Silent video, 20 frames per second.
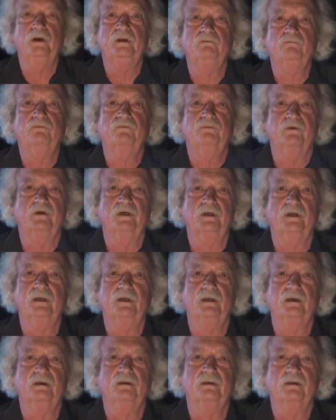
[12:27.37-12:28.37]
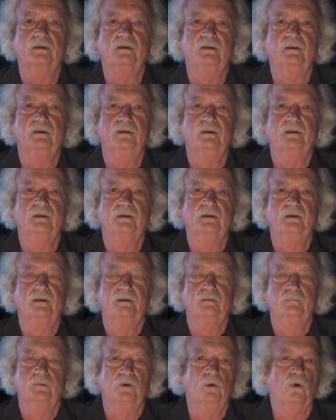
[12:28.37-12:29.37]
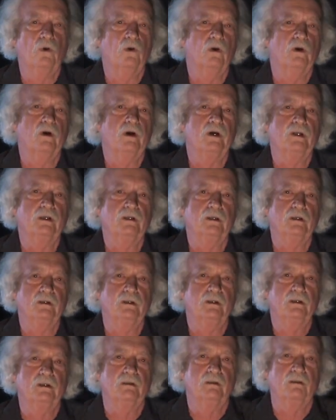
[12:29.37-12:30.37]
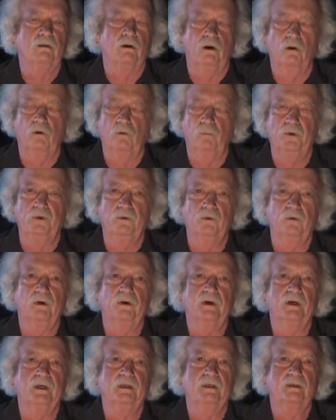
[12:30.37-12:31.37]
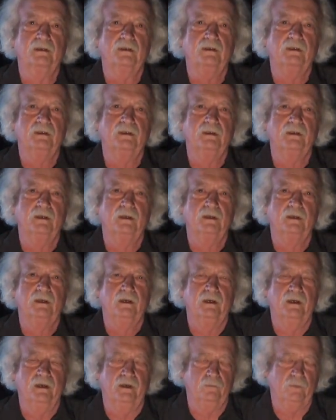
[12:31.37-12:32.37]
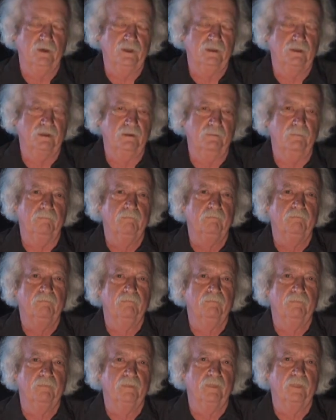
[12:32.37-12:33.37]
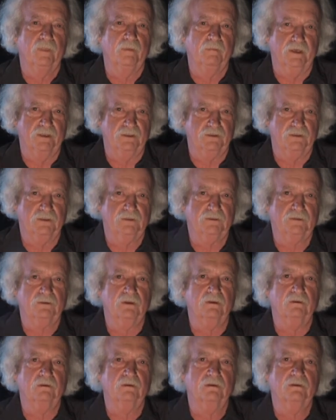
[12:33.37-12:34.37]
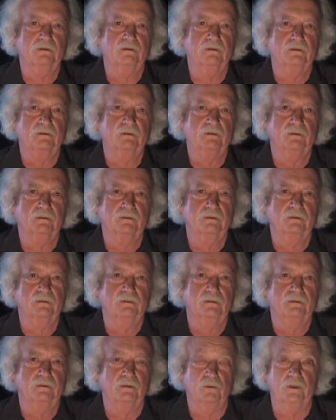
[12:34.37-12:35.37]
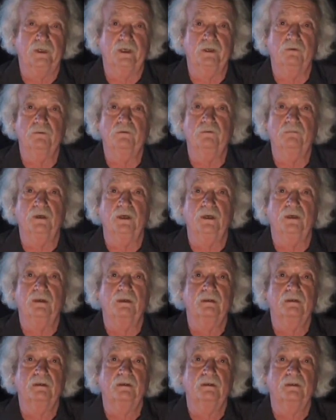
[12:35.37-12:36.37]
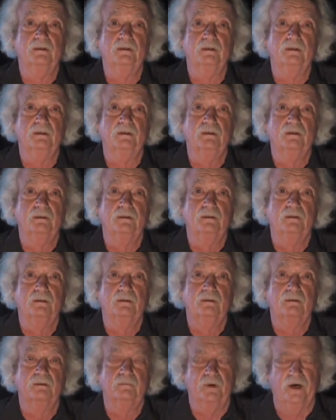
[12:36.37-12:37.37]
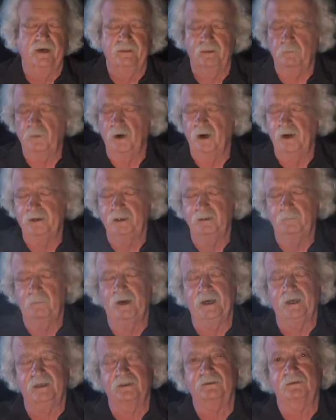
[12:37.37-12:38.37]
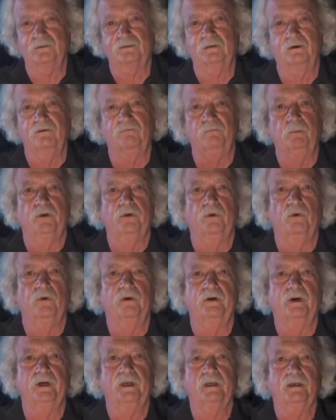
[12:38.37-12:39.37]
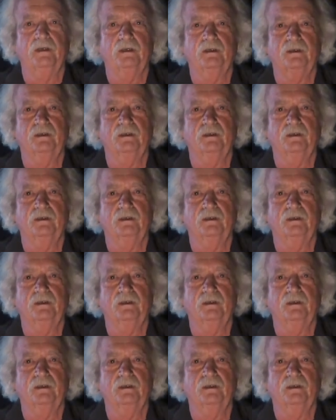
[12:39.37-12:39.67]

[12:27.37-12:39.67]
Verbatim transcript: and free, Binnorie, O Binnorie, and with him my sister who killed me by the bonny banks of Binnorie.